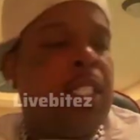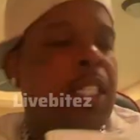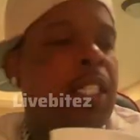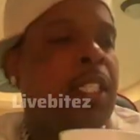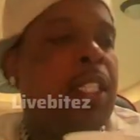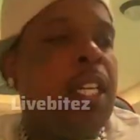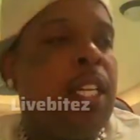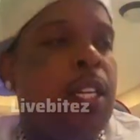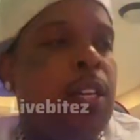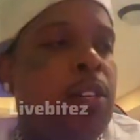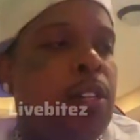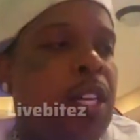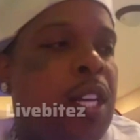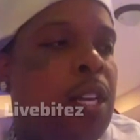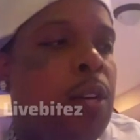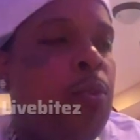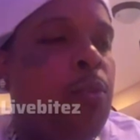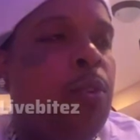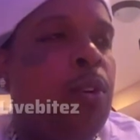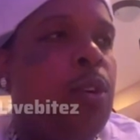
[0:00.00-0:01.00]
It's just dead on
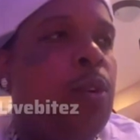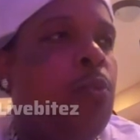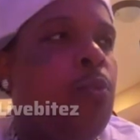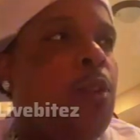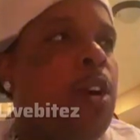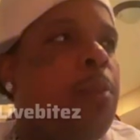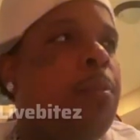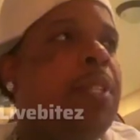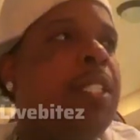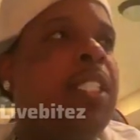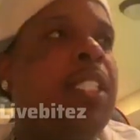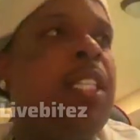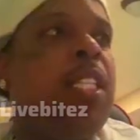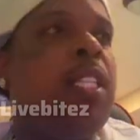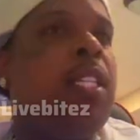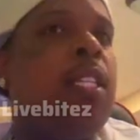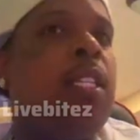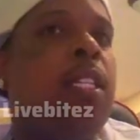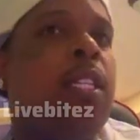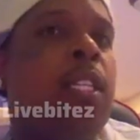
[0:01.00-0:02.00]
it. When a woman
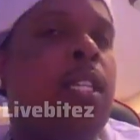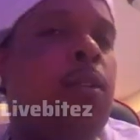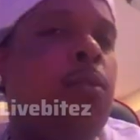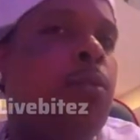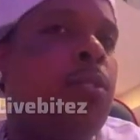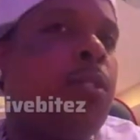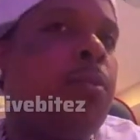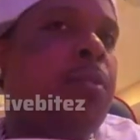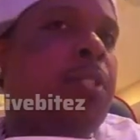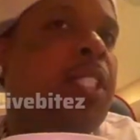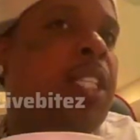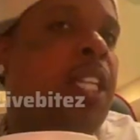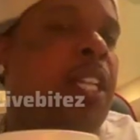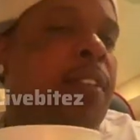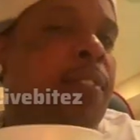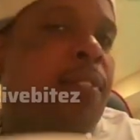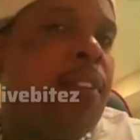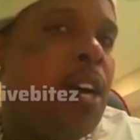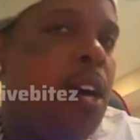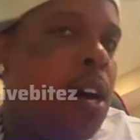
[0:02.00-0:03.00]
cheat, it was some
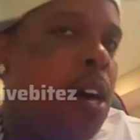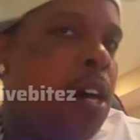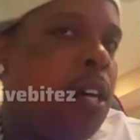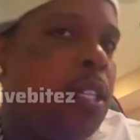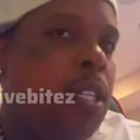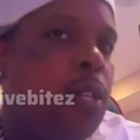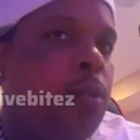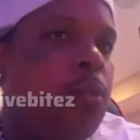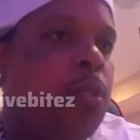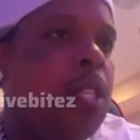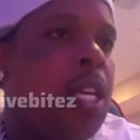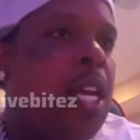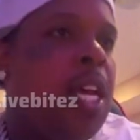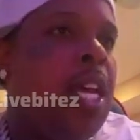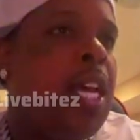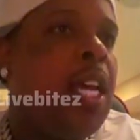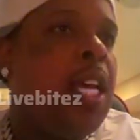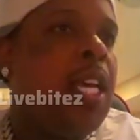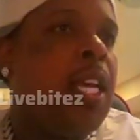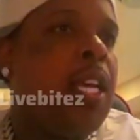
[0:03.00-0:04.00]
shit involved. There was
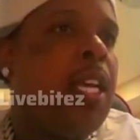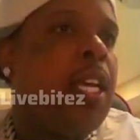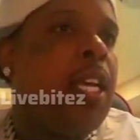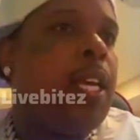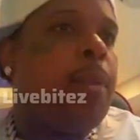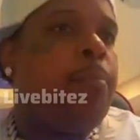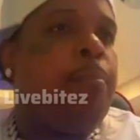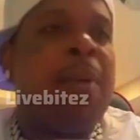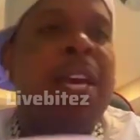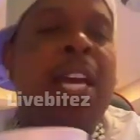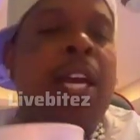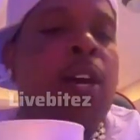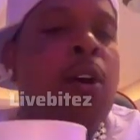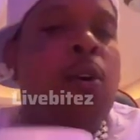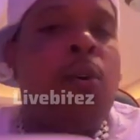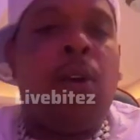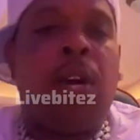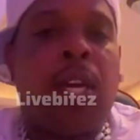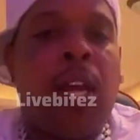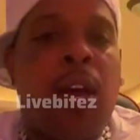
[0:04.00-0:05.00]
it been
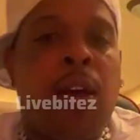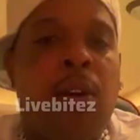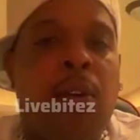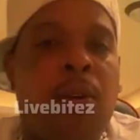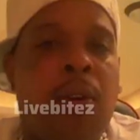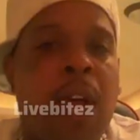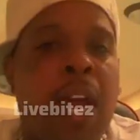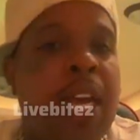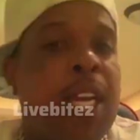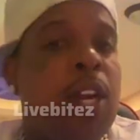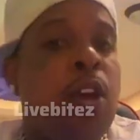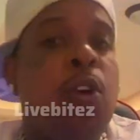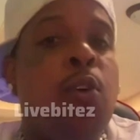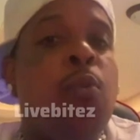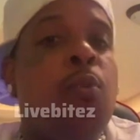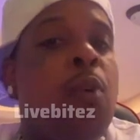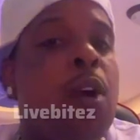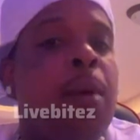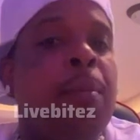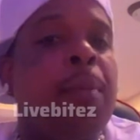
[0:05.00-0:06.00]
going on. Ain't
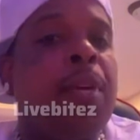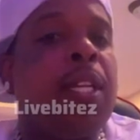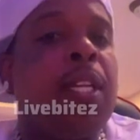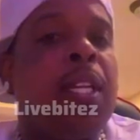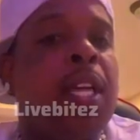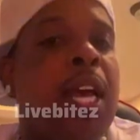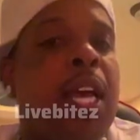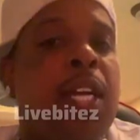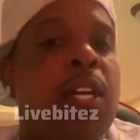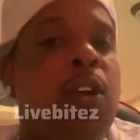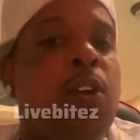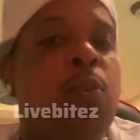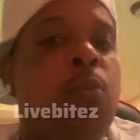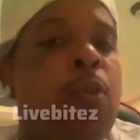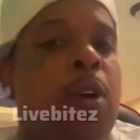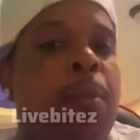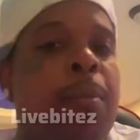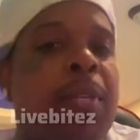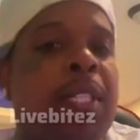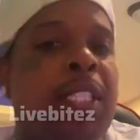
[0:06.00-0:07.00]
no woman
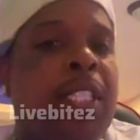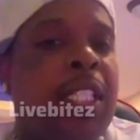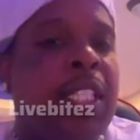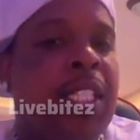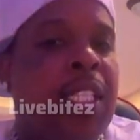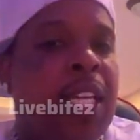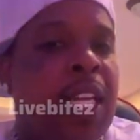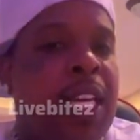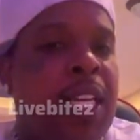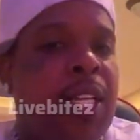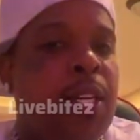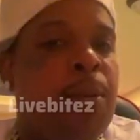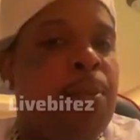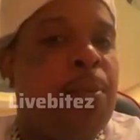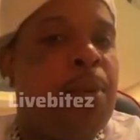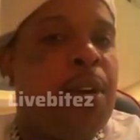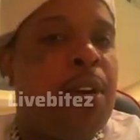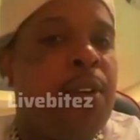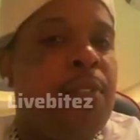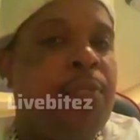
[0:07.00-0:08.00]
just letting
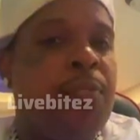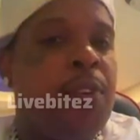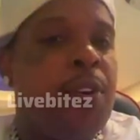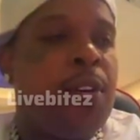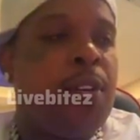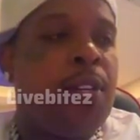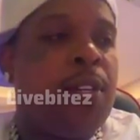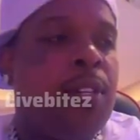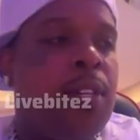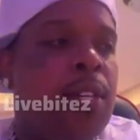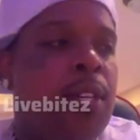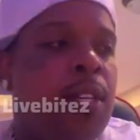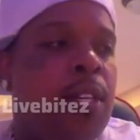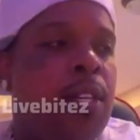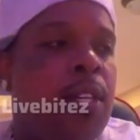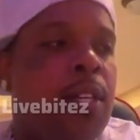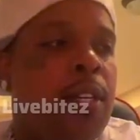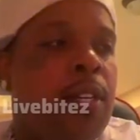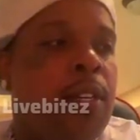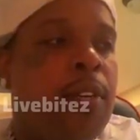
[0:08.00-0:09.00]
a motherfucker
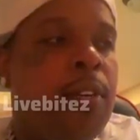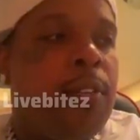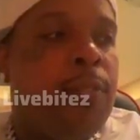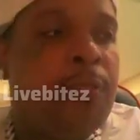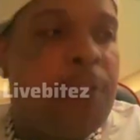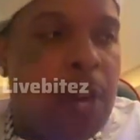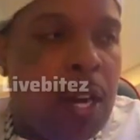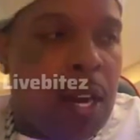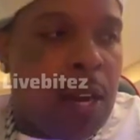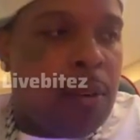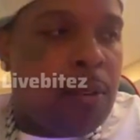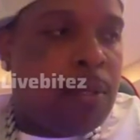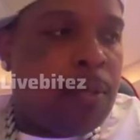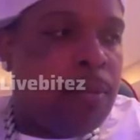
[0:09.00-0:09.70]
fuck